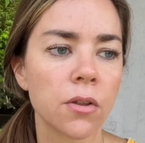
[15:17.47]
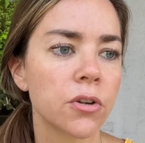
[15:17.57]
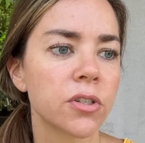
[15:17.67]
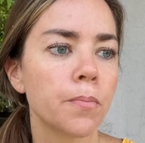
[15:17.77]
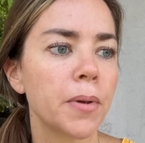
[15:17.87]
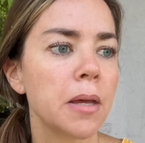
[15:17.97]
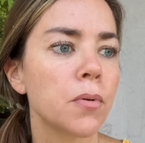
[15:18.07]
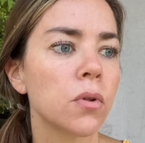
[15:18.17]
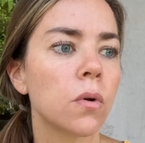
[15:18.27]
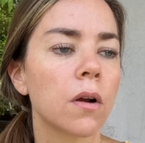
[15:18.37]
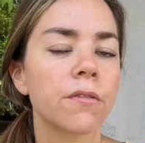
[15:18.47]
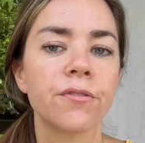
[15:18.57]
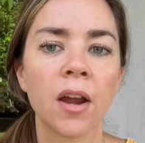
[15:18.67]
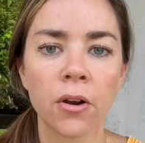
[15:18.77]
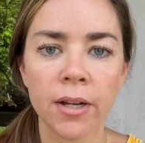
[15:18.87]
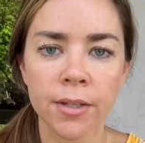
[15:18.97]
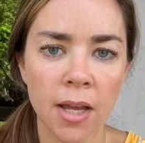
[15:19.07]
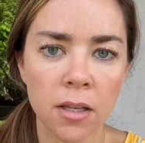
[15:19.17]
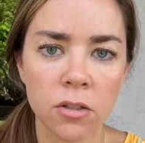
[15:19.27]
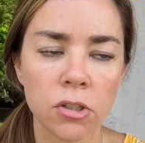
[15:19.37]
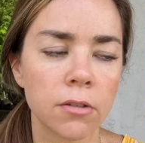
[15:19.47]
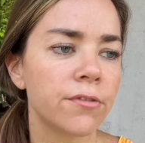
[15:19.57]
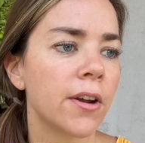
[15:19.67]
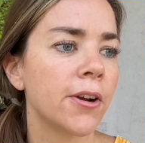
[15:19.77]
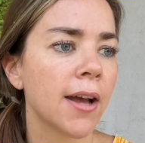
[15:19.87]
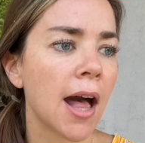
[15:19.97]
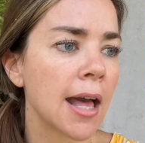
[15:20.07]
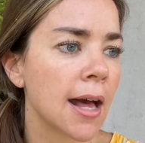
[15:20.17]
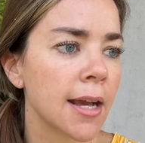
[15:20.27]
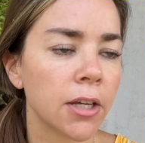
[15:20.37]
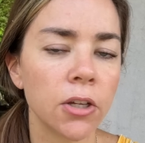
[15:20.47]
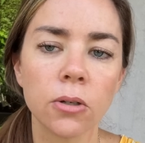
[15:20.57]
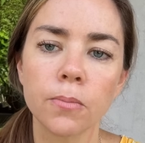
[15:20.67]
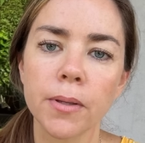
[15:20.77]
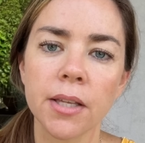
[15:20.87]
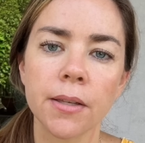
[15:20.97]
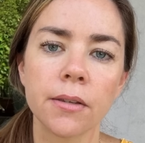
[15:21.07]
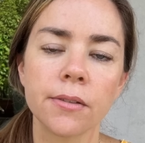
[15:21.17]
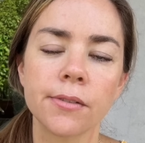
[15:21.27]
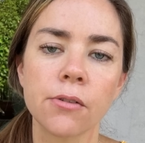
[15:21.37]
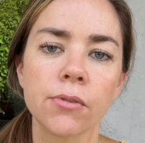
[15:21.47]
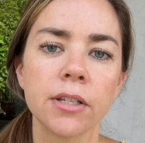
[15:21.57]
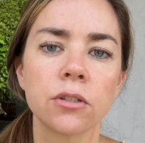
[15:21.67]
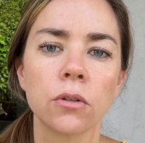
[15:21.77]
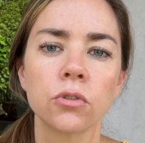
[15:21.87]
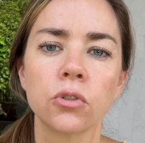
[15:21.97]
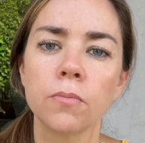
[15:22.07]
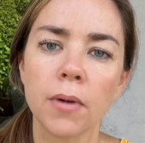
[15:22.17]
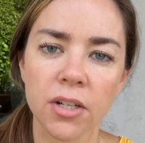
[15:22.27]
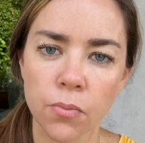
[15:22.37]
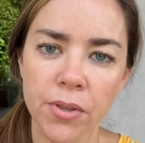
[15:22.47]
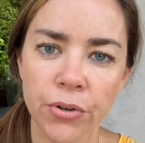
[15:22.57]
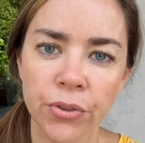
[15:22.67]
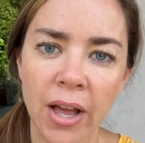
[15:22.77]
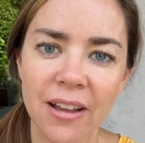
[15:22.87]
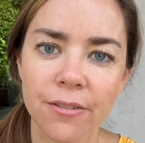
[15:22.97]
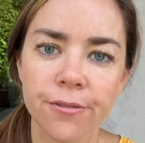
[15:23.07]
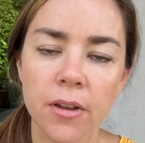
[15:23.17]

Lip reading: There's some people who are very intelligent, very high IQ, but then they really don't do much with their life.